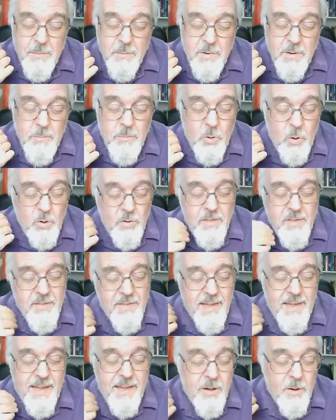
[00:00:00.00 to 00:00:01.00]
But more than
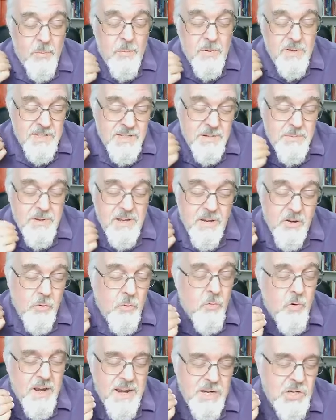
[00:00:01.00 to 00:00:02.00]
that, help us to be
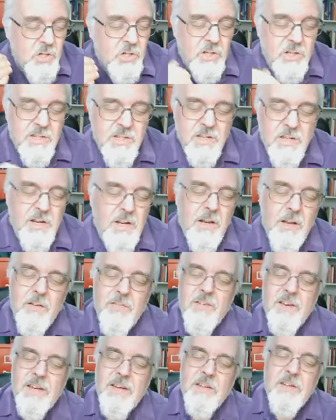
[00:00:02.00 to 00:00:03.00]
gracious and
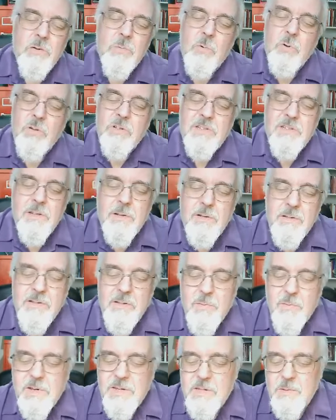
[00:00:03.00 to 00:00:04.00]
loving towards those
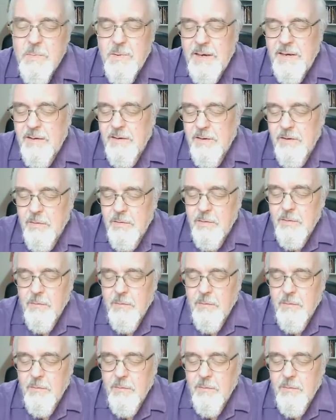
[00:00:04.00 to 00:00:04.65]
that we speak to.